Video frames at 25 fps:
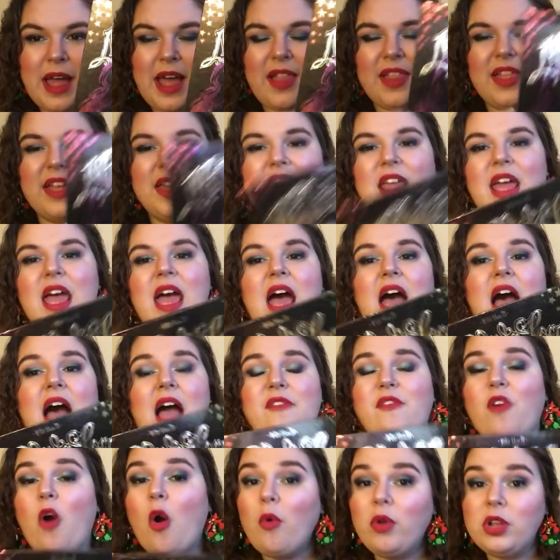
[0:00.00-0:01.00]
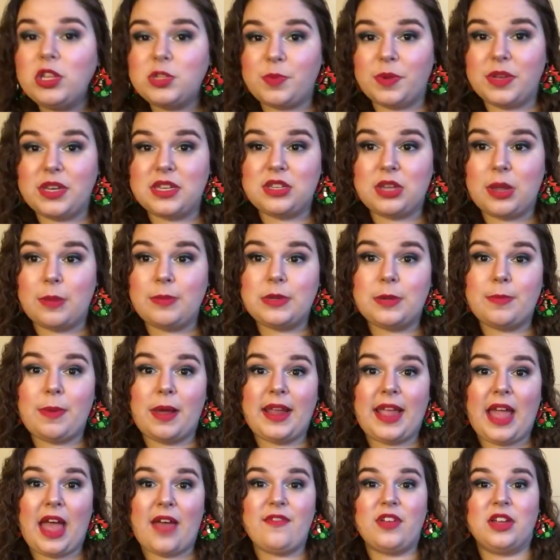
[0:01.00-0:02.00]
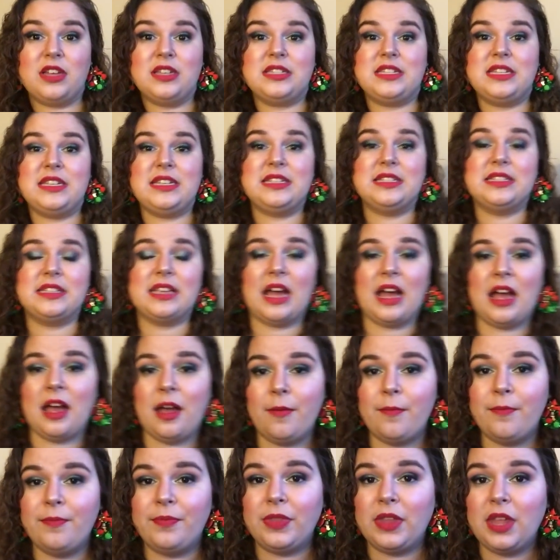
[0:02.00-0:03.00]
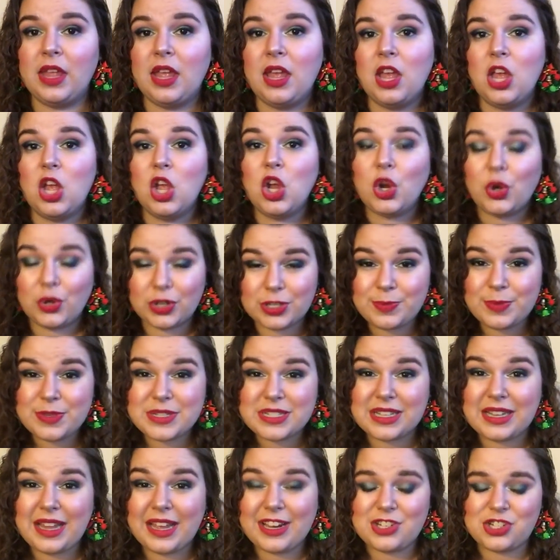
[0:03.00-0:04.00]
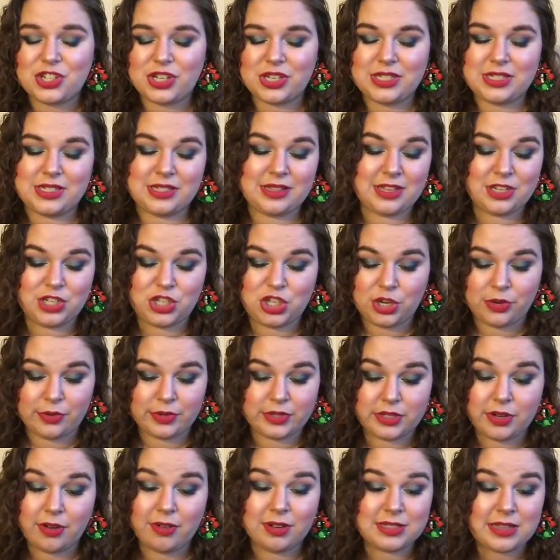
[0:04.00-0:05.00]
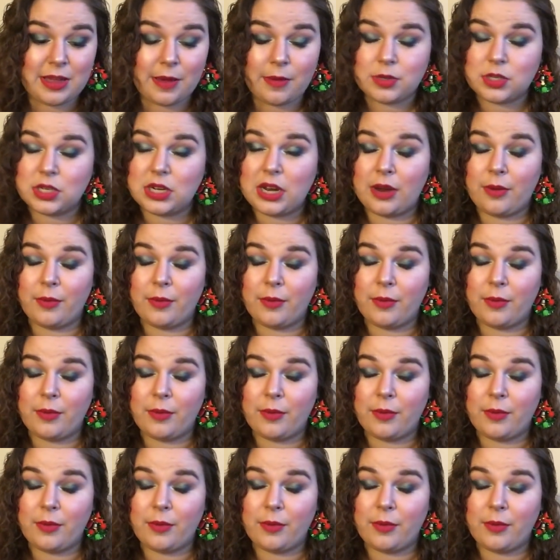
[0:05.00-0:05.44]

Palette. I've always been tempted by Kat Von D's Christmas collections. This year was no exception.